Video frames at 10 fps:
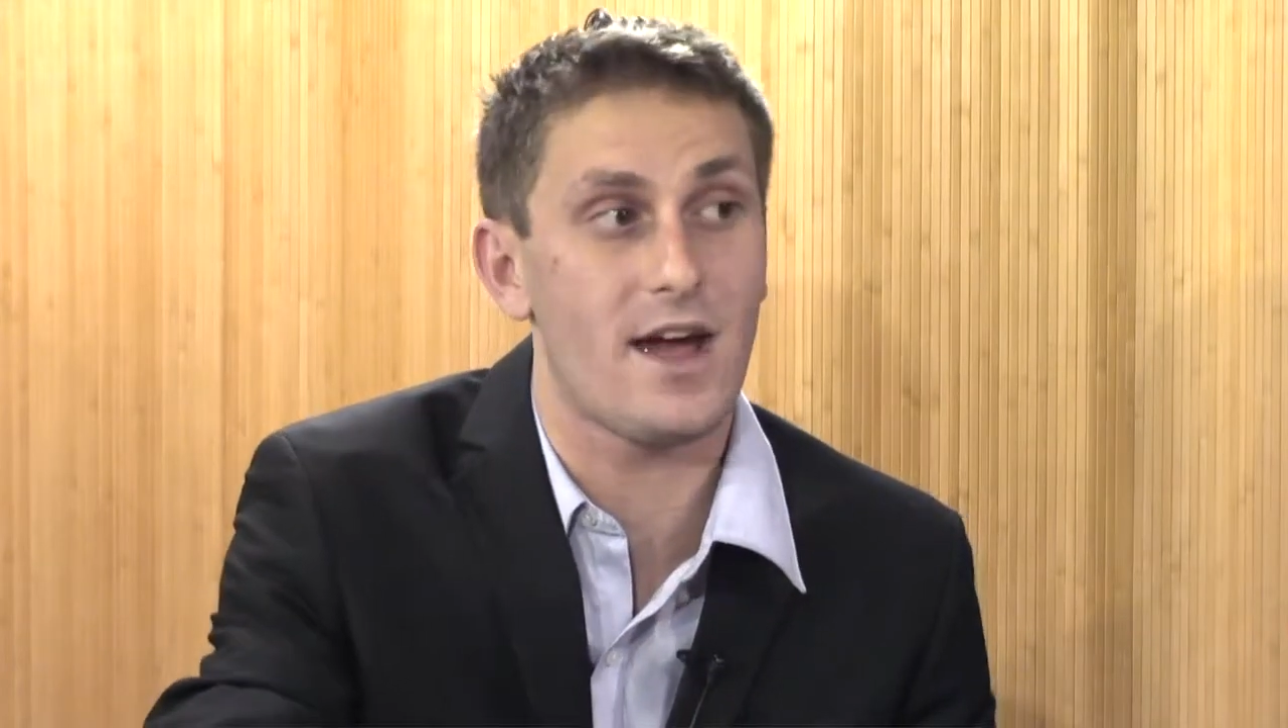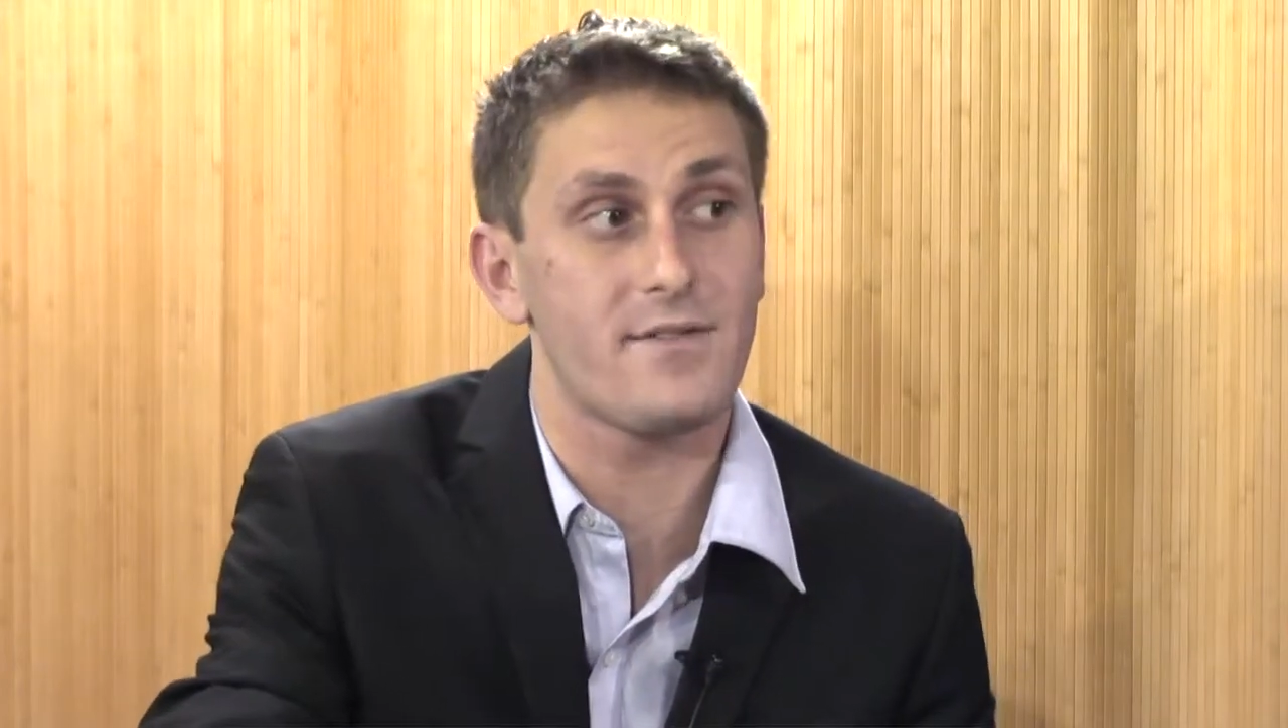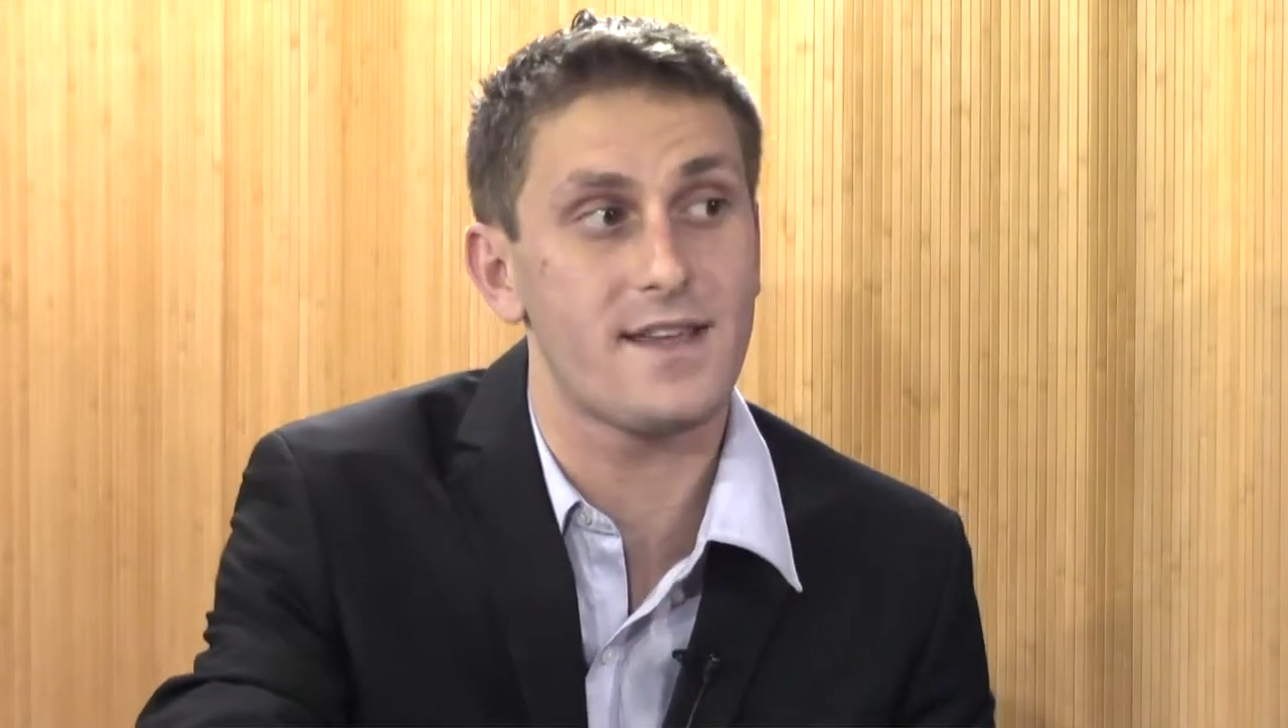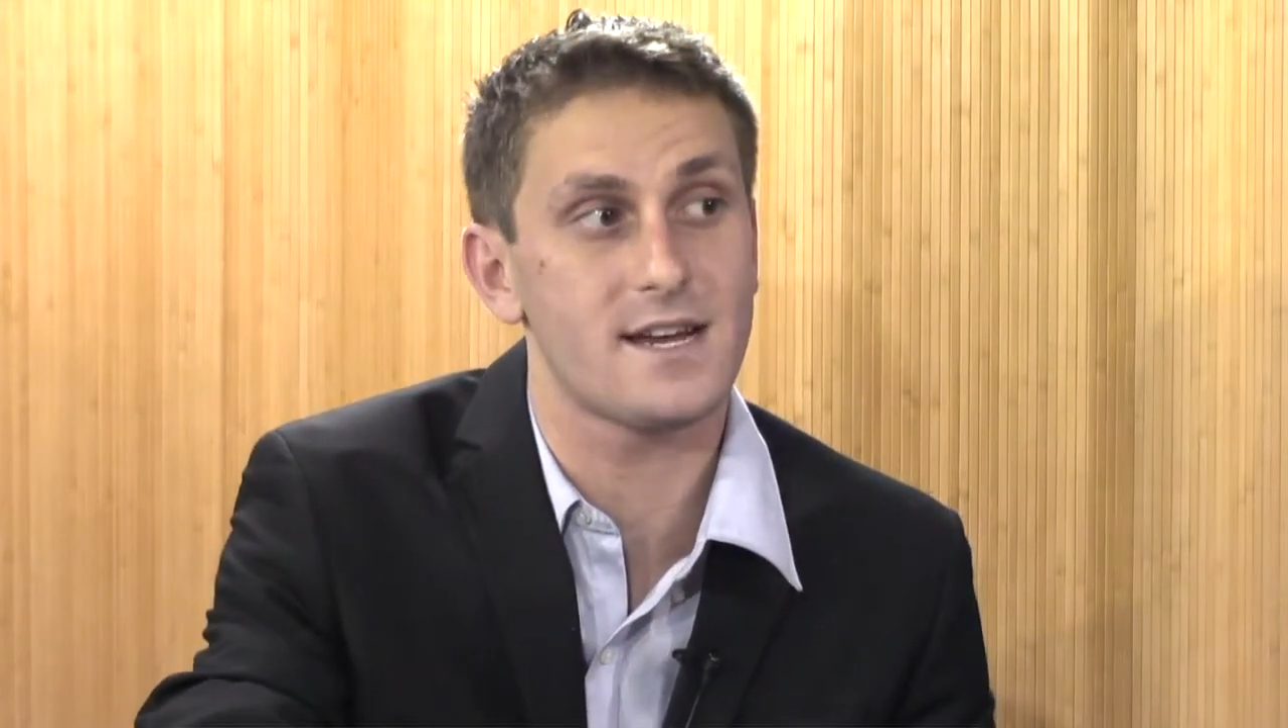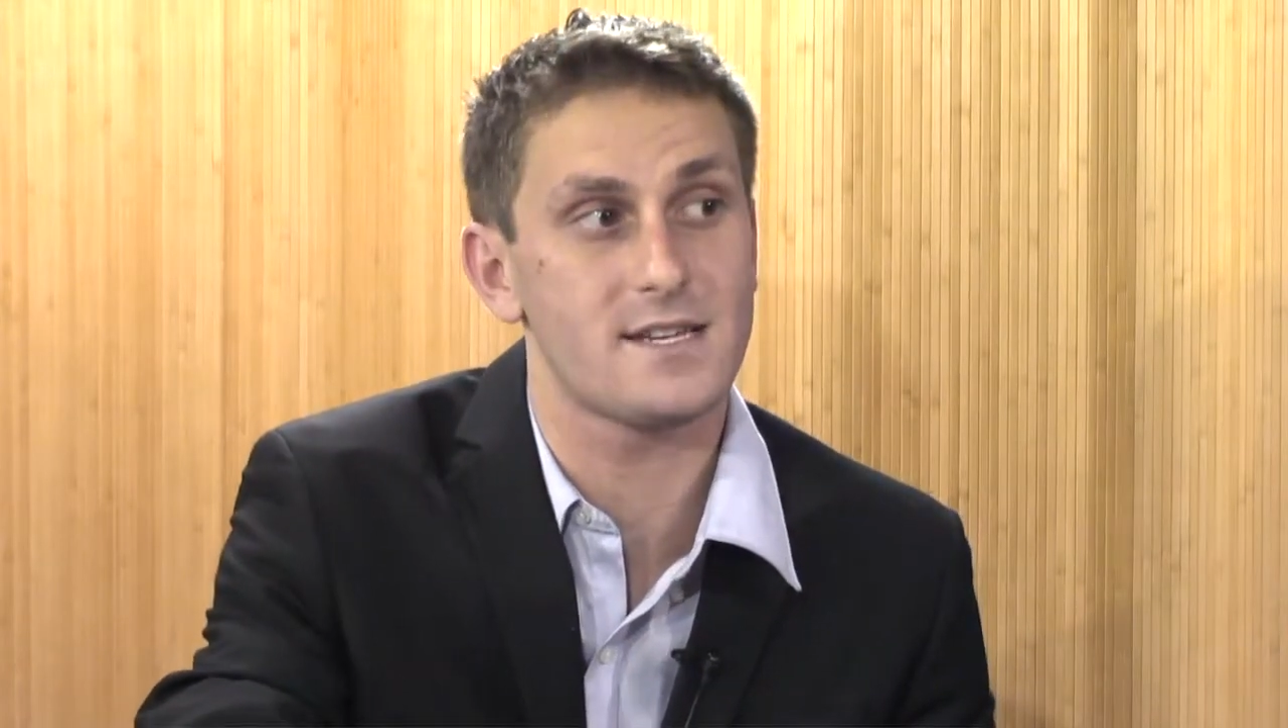I
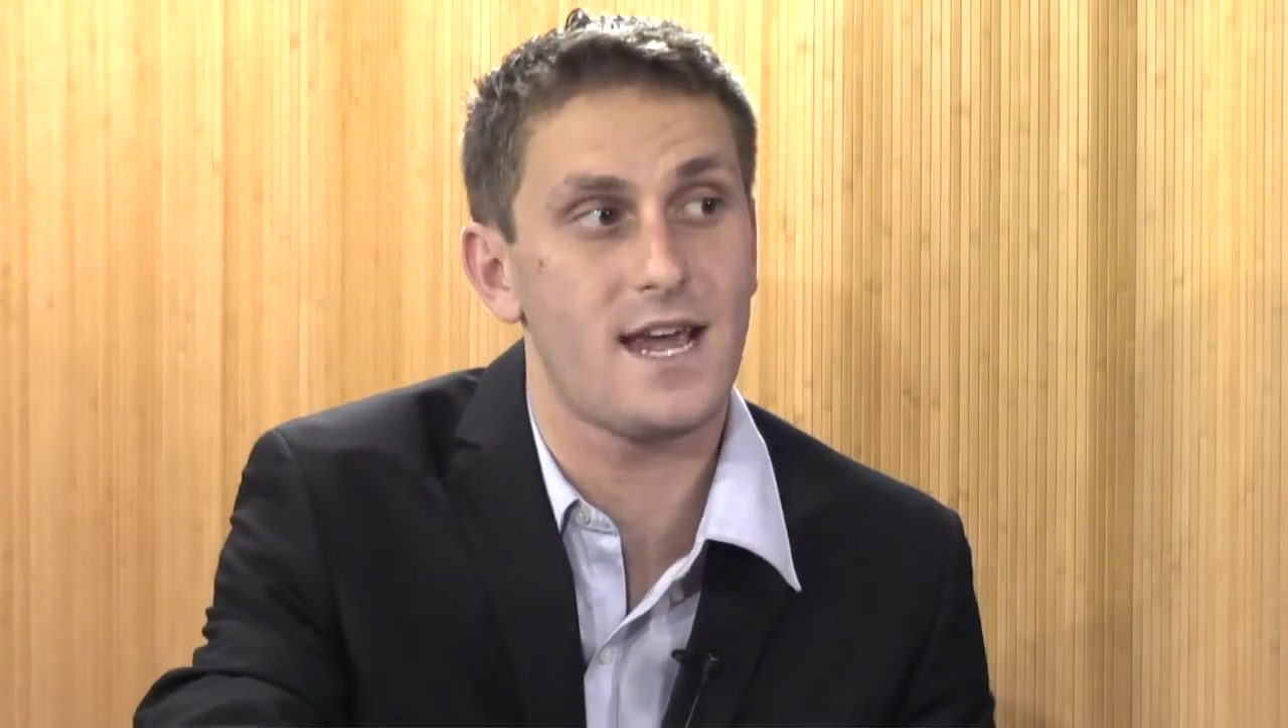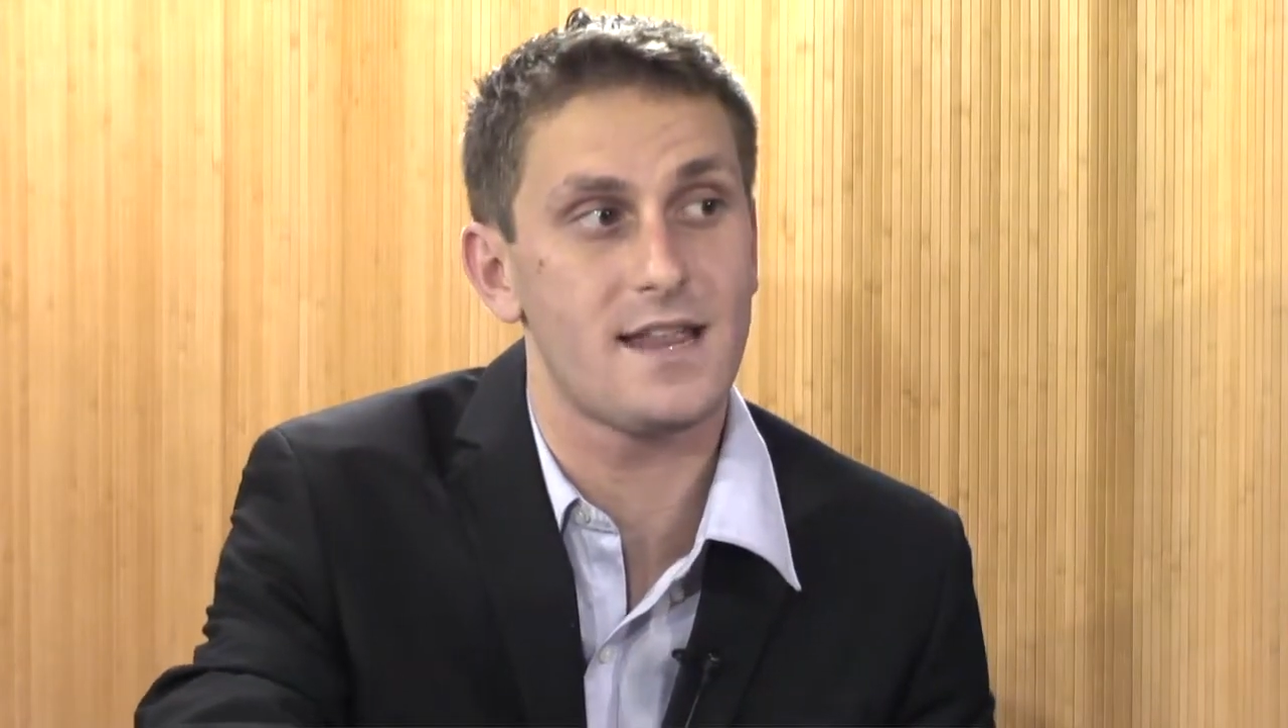actually